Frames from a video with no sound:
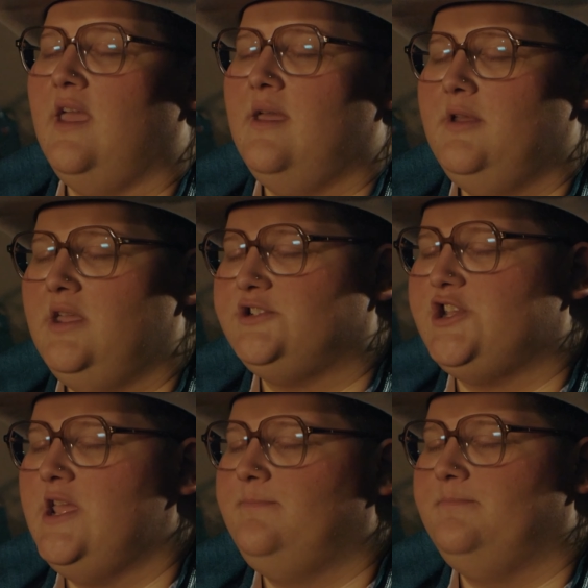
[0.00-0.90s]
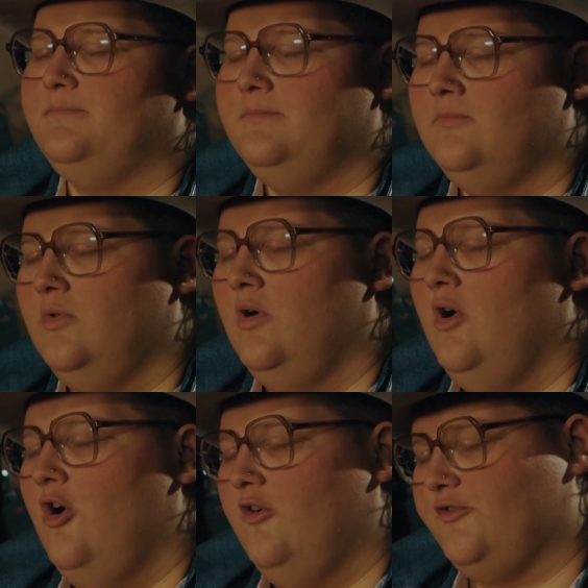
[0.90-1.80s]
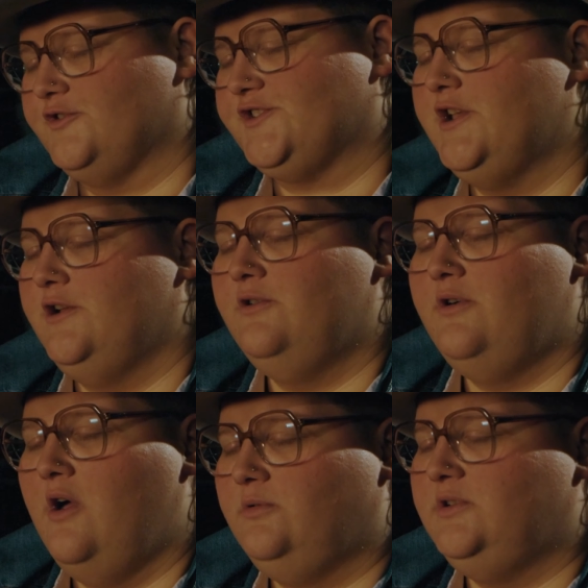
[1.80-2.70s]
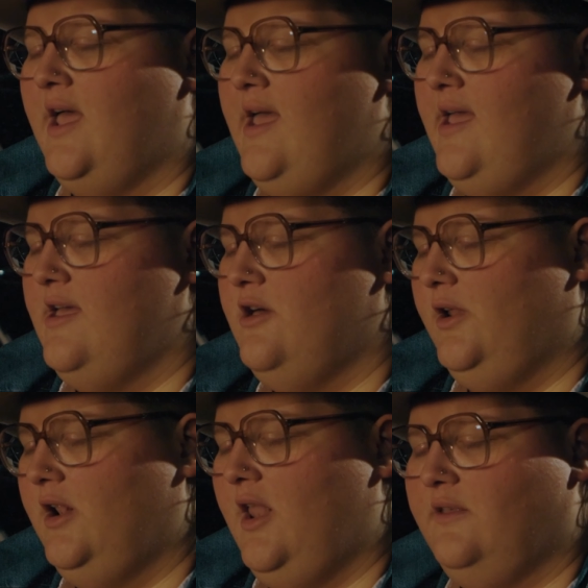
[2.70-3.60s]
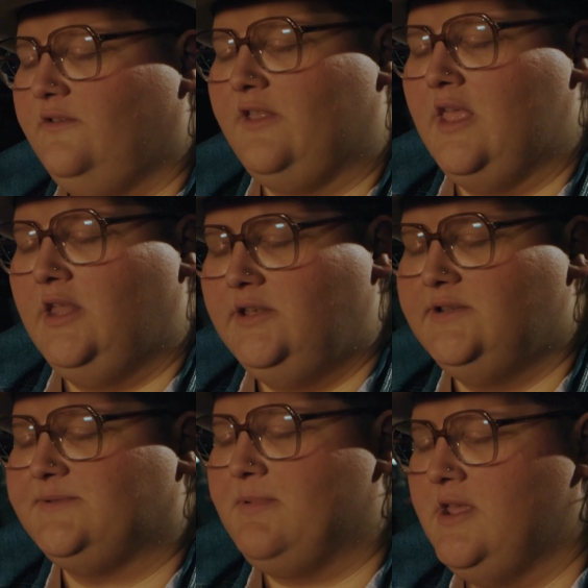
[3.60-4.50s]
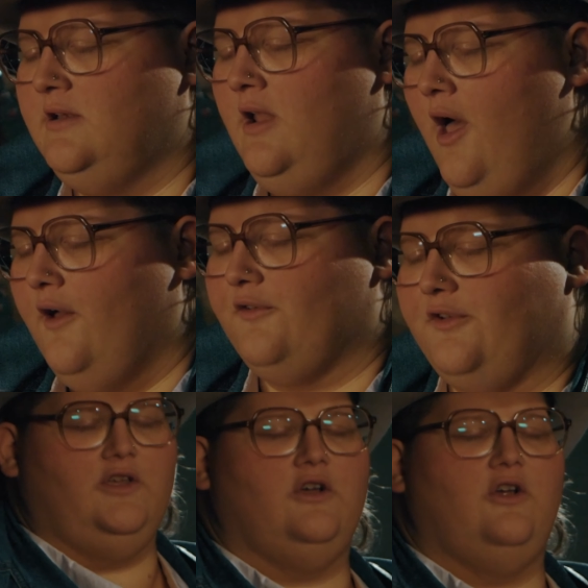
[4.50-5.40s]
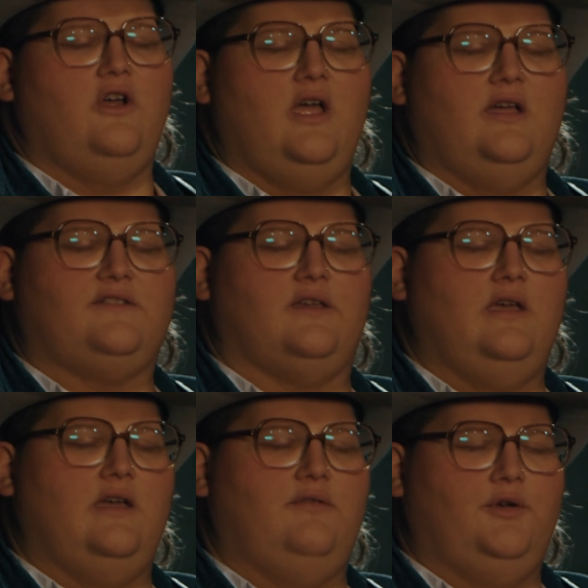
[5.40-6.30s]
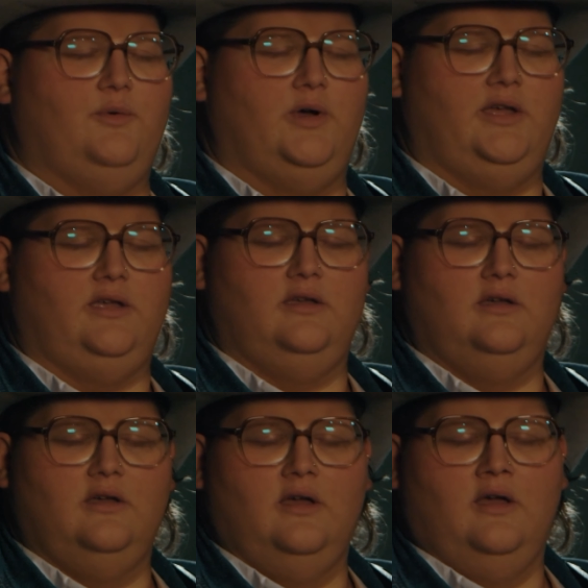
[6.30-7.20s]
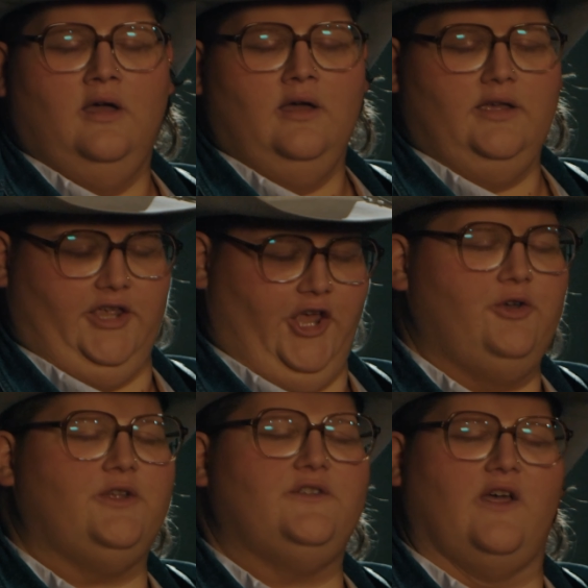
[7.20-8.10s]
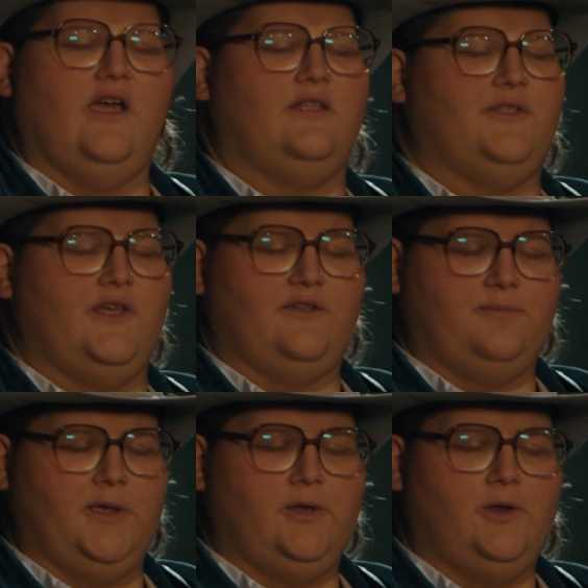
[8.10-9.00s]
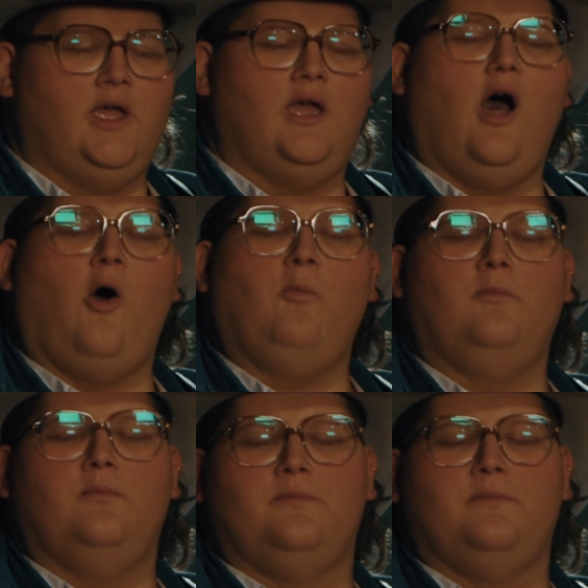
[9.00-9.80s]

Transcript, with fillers: can be cheap for zero down and less than you spend on cigarettes every week. You can take this beauty home